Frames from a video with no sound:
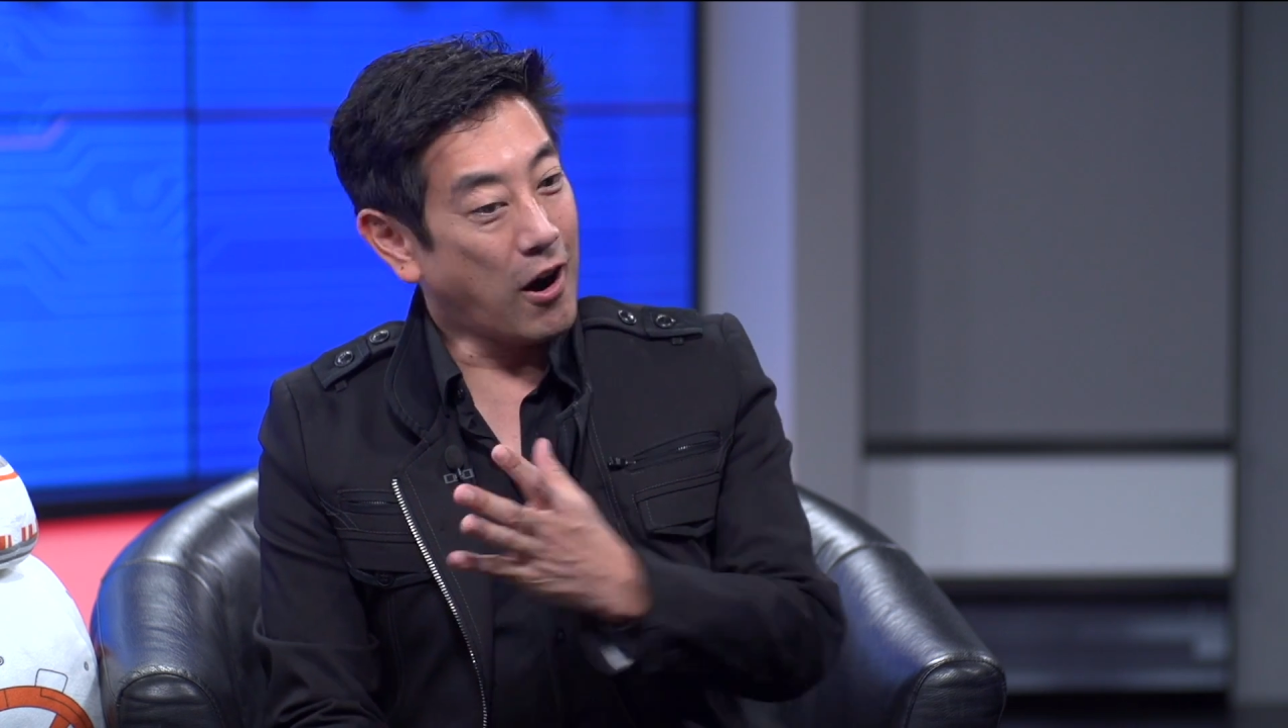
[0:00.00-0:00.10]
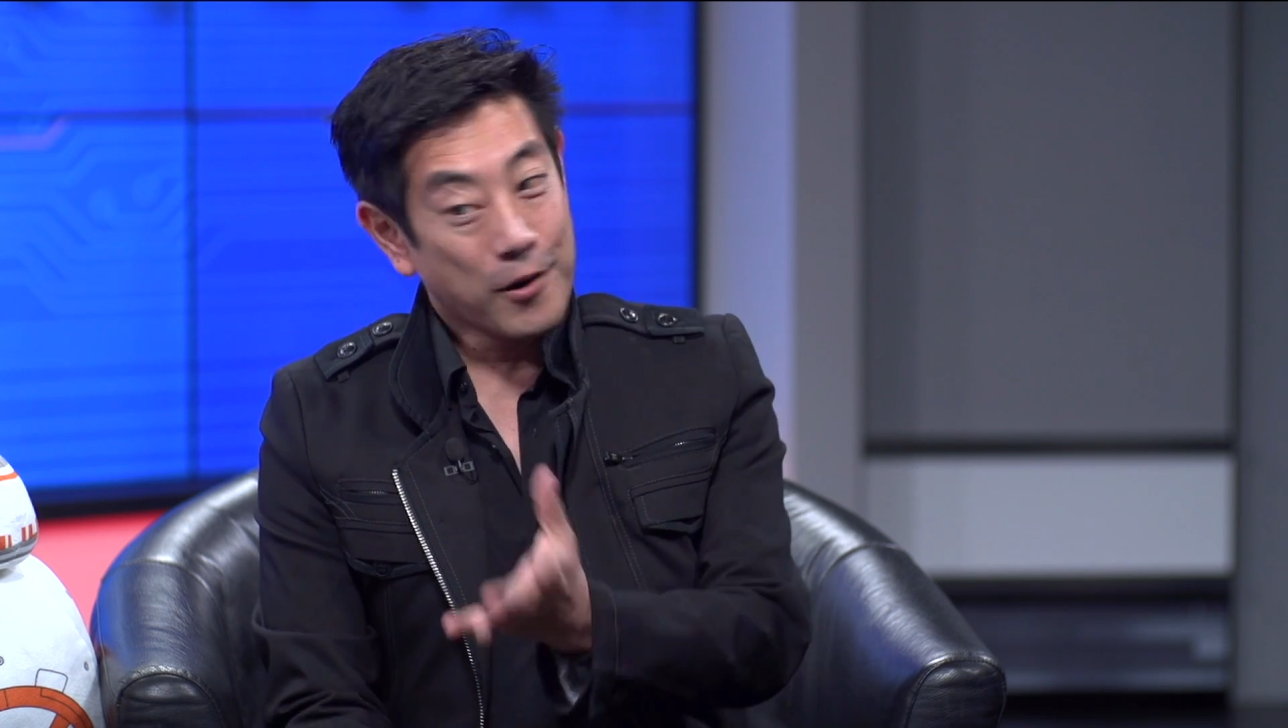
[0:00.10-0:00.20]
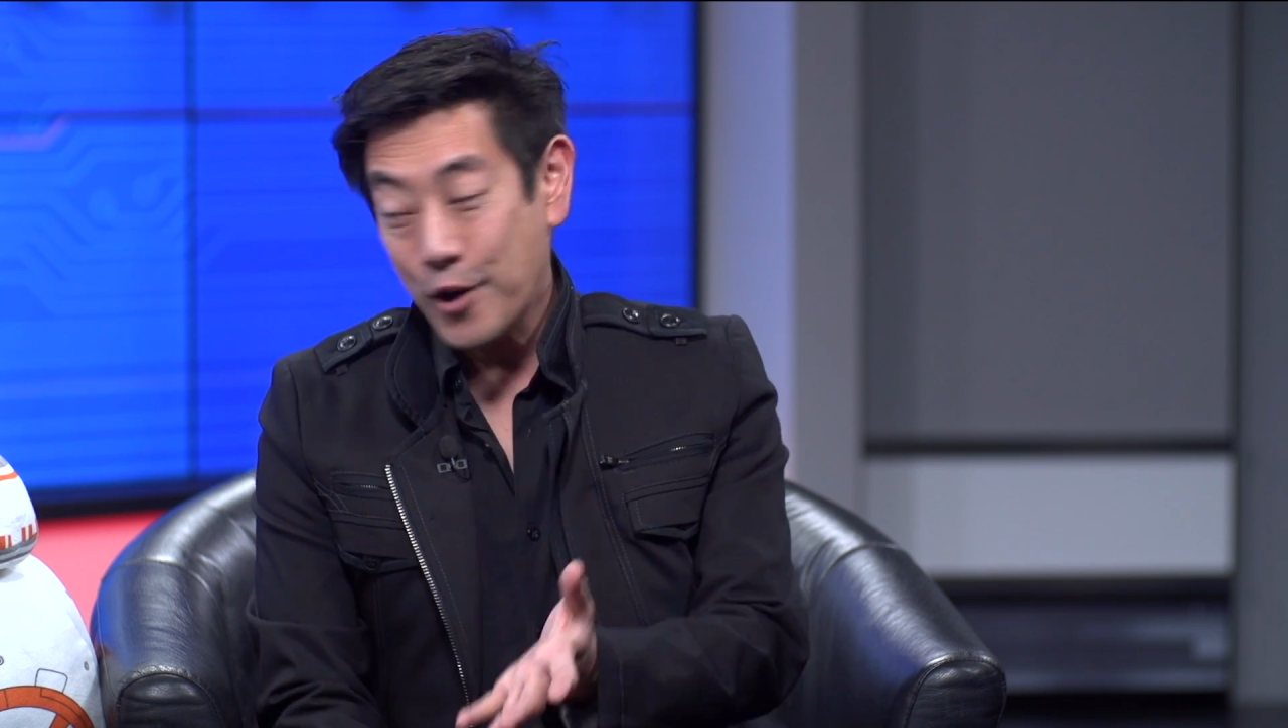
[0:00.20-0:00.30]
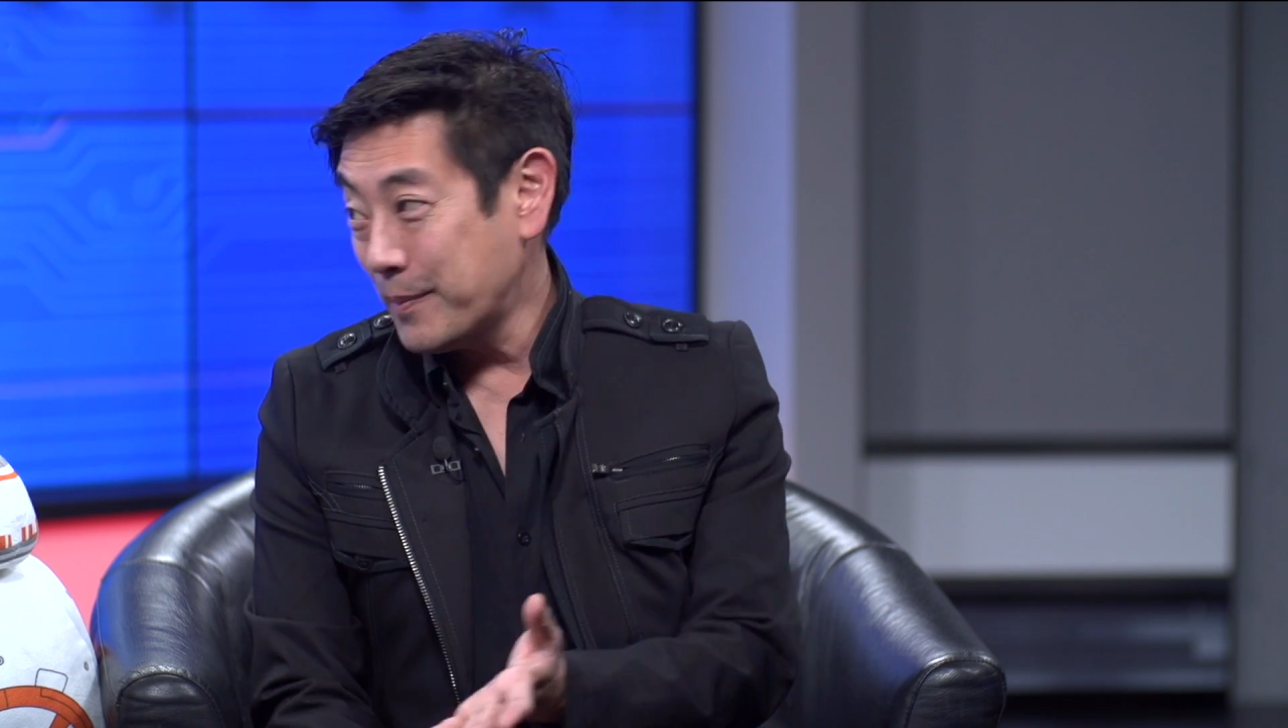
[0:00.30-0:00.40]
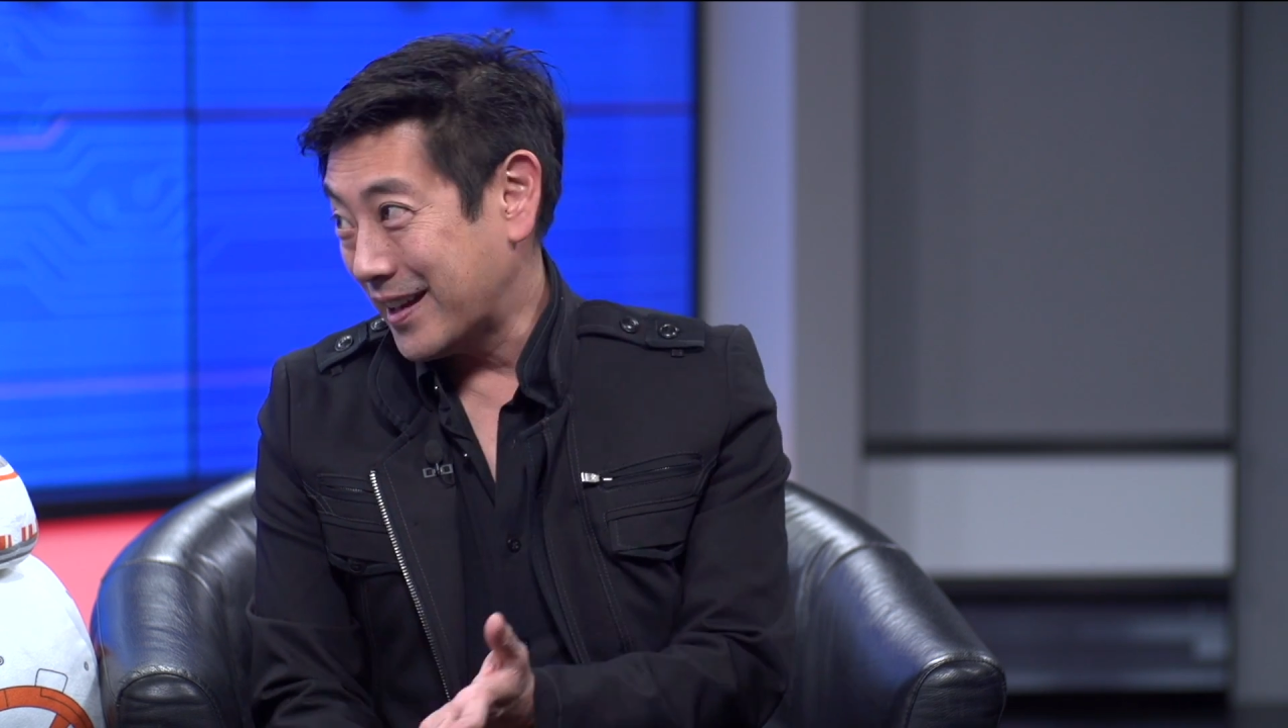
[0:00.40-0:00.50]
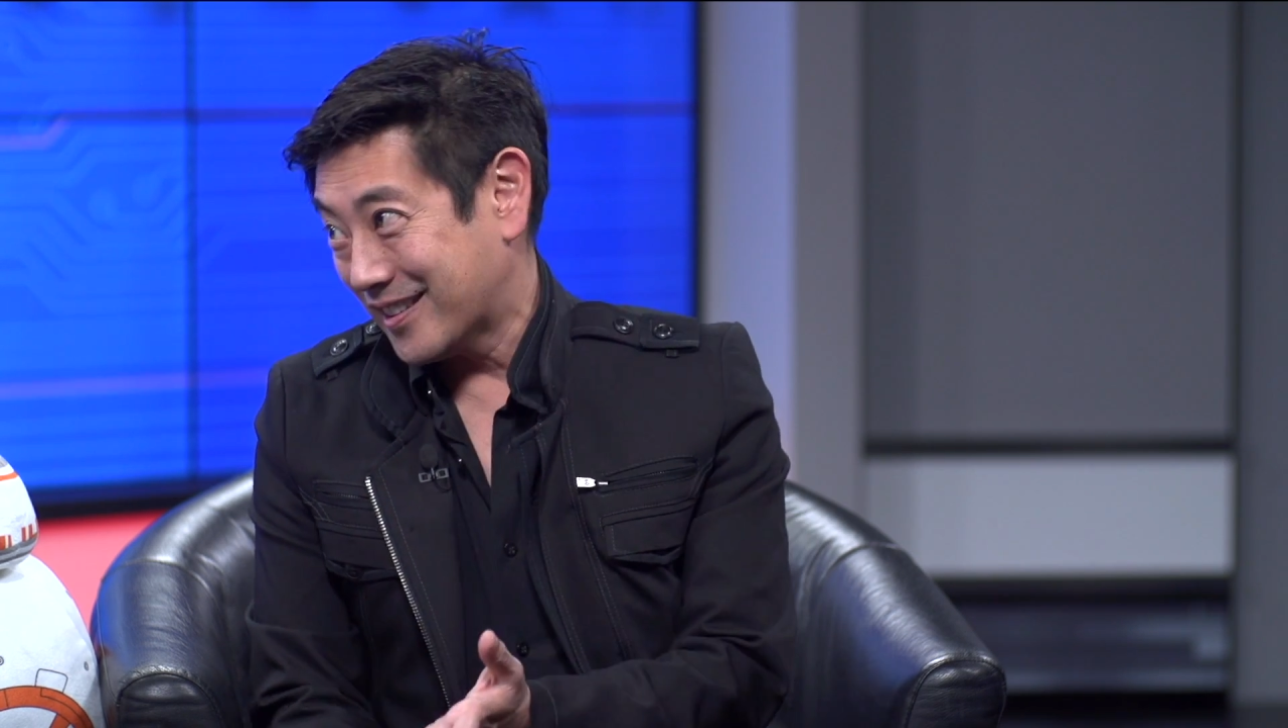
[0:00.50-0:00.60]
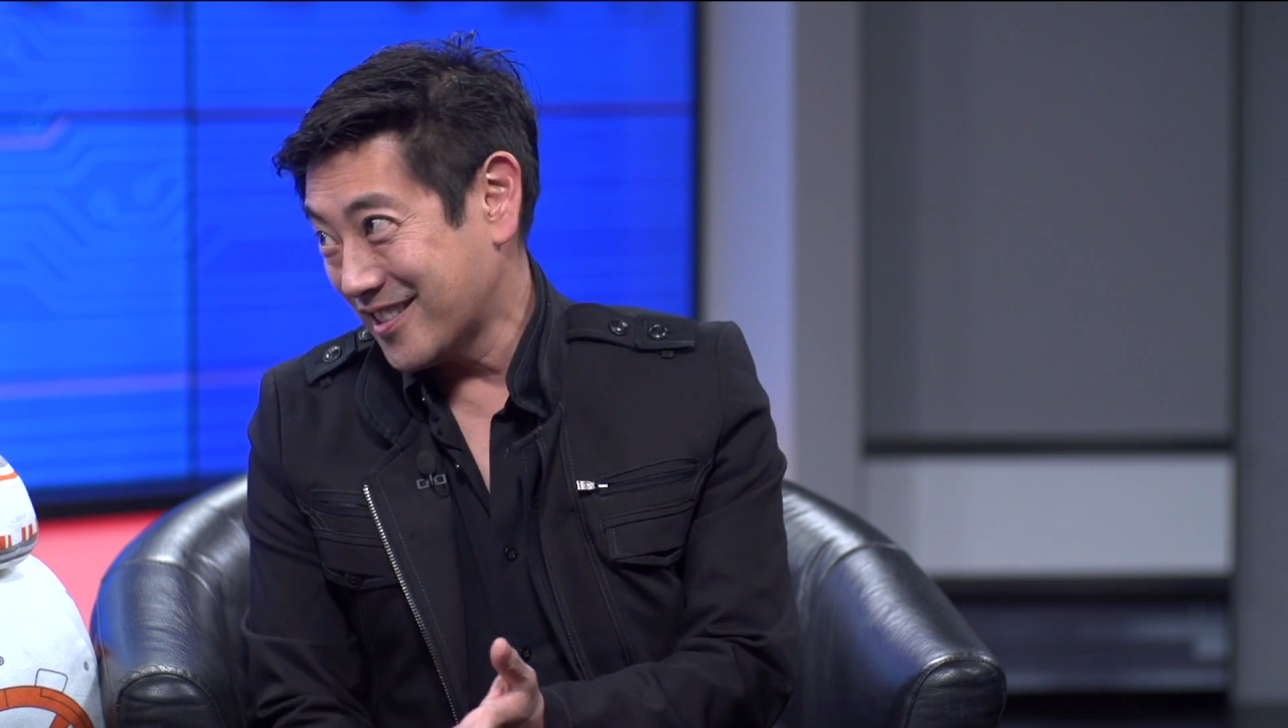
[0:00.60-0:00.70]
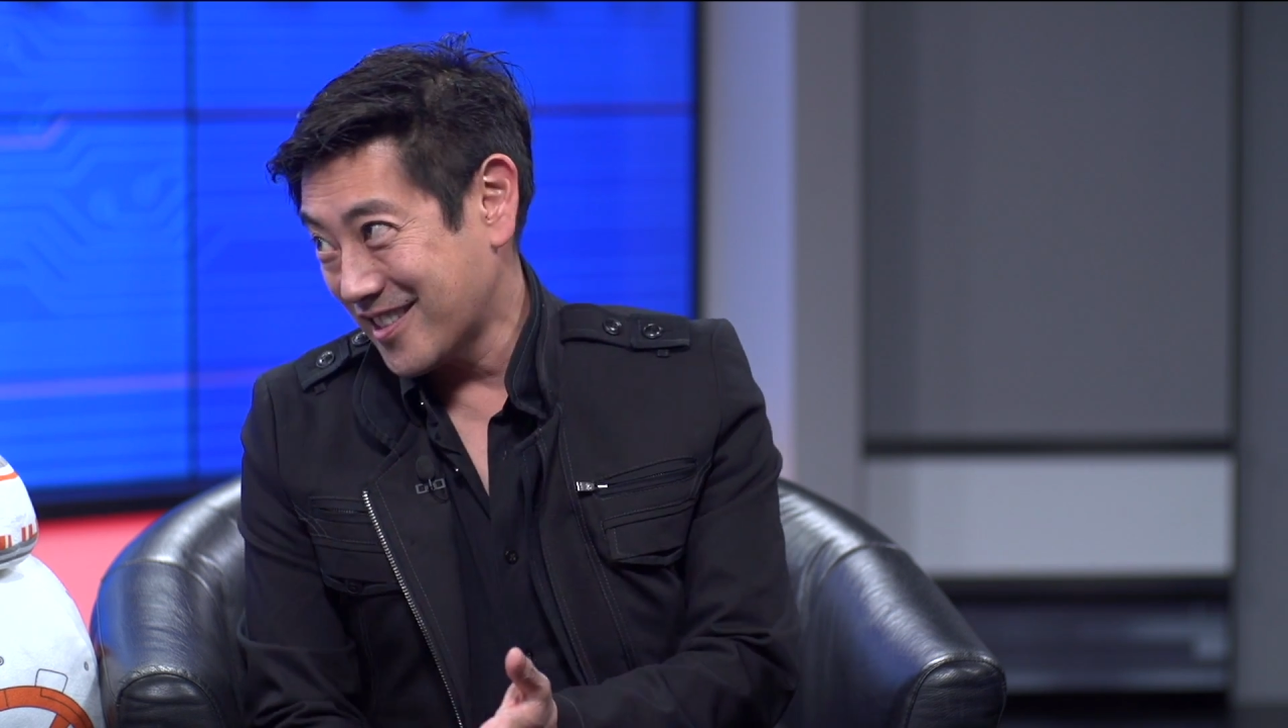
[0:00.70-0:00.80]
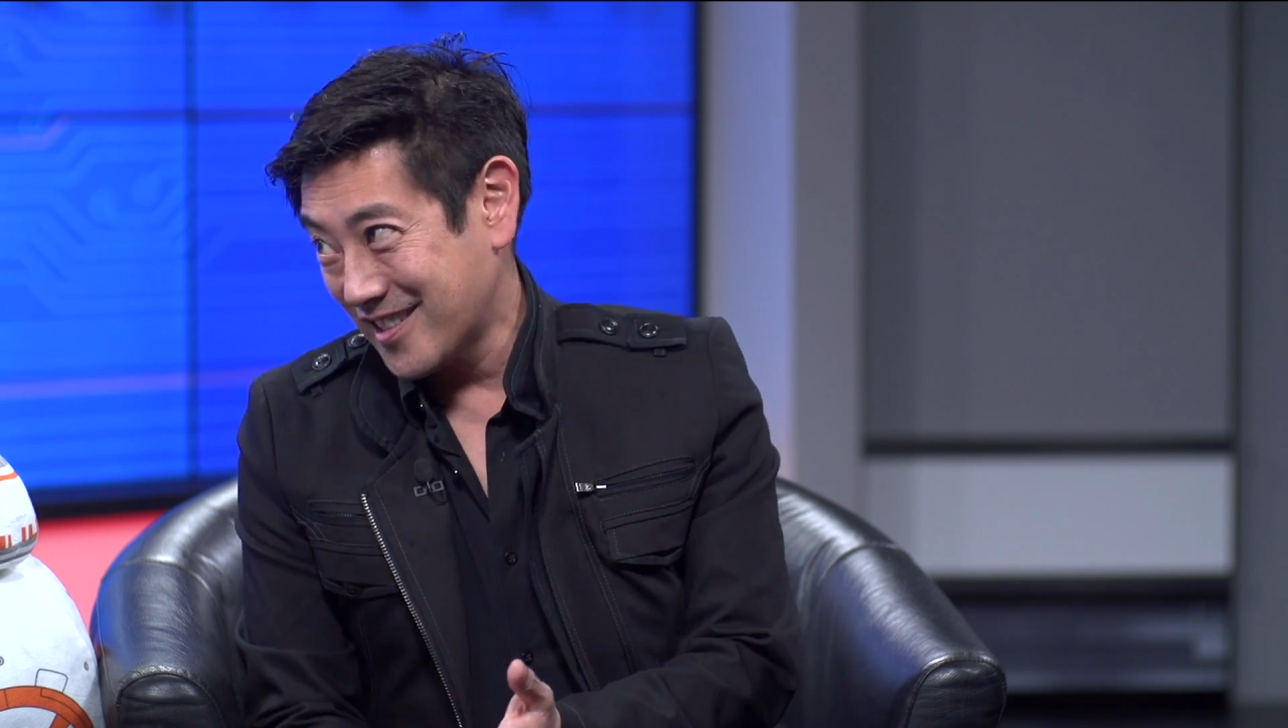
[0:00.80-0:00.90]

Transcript: are no myths.